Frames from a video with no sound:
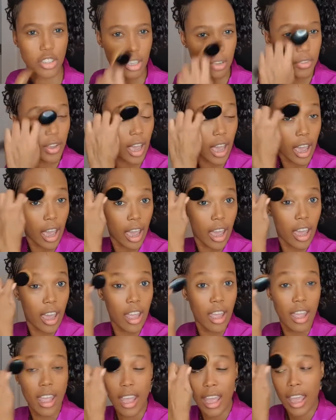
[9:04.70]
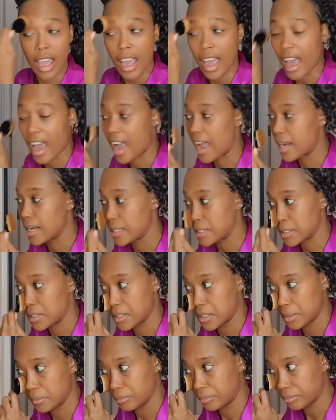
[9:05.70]
of her and
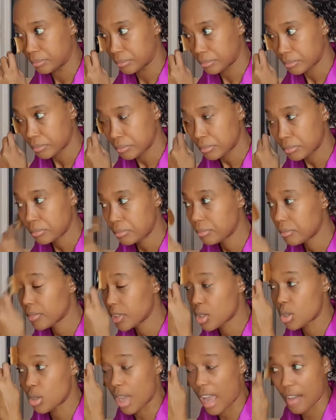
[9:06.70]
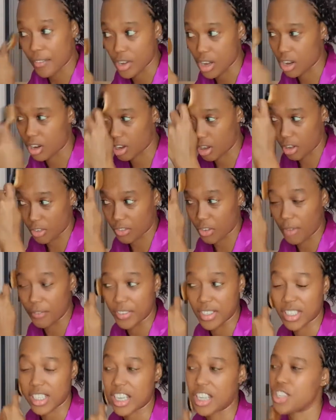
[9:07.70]
having a lot of
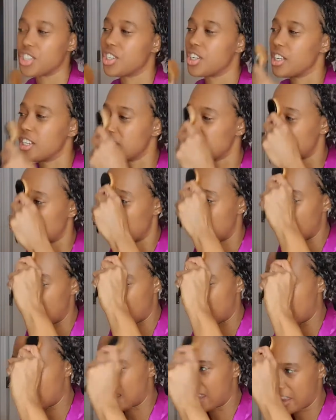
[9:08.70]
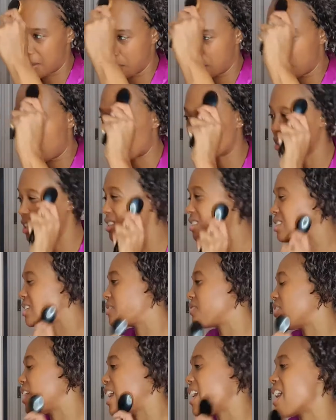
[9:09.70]
conversations in the inbox and
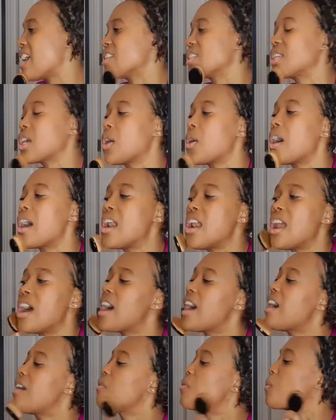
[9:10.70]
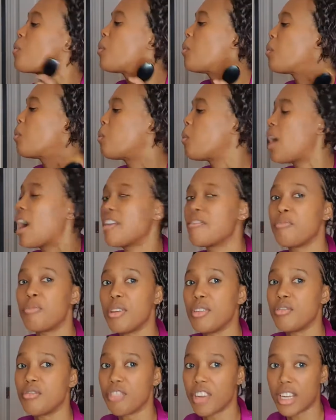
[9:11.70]
stuff like that. So what I've
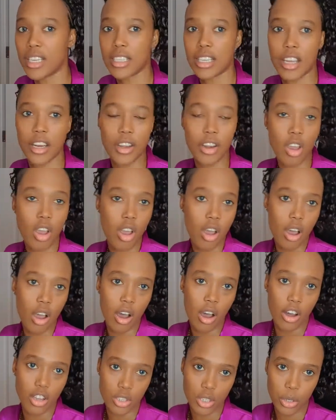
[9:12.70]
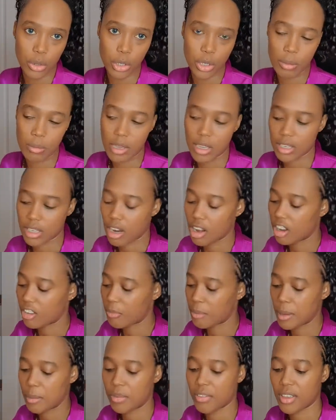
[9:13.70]
been reading on social media, a lot of
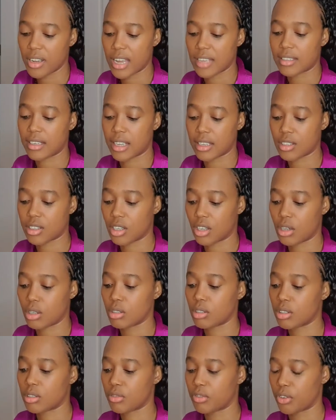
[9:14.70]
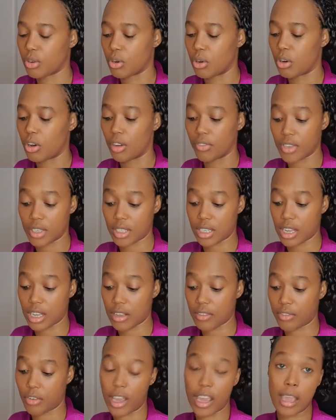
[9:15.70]
people think that's an excuse for,
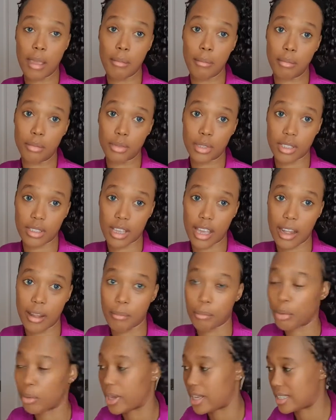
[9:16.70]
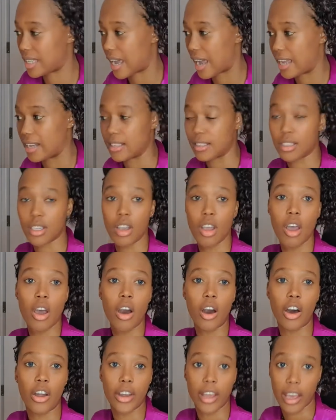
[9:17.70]
obviously, for him to then put his hand
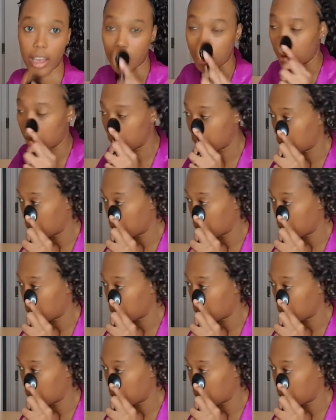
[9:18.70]
on her,